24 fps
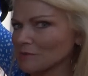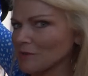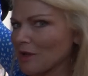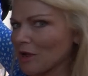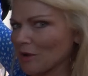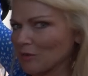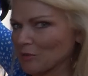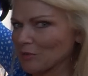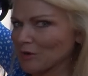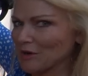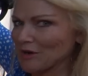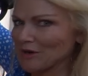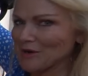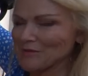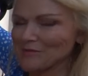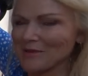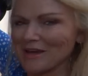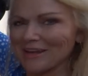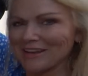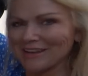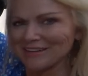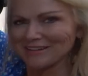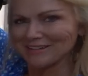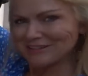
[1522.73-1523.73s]
I'm not worried
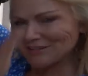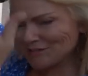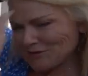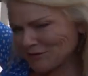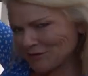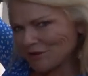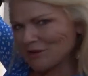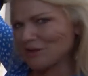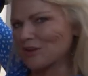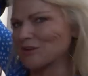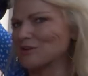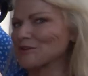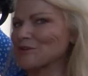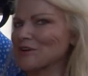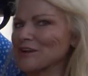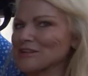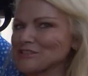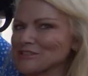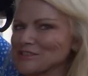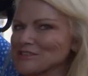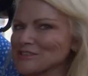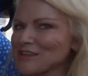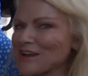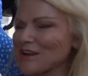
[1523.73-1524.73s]
about it
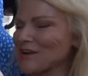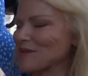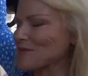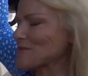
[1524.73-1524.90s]
crashing down